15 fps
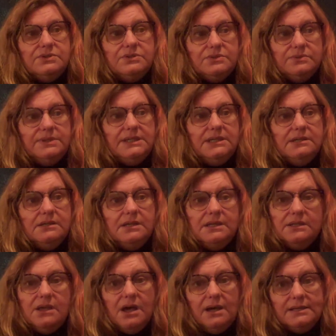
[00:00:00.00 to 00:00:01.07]
doing
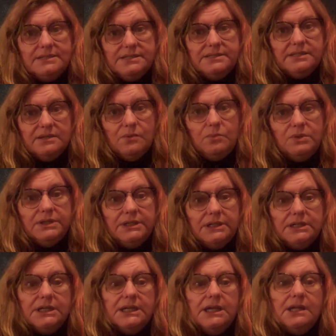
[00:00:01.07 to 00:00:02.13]
encaustic
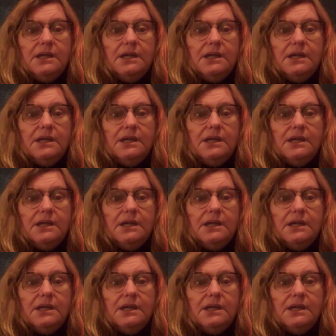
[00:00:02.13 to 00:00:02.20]
work.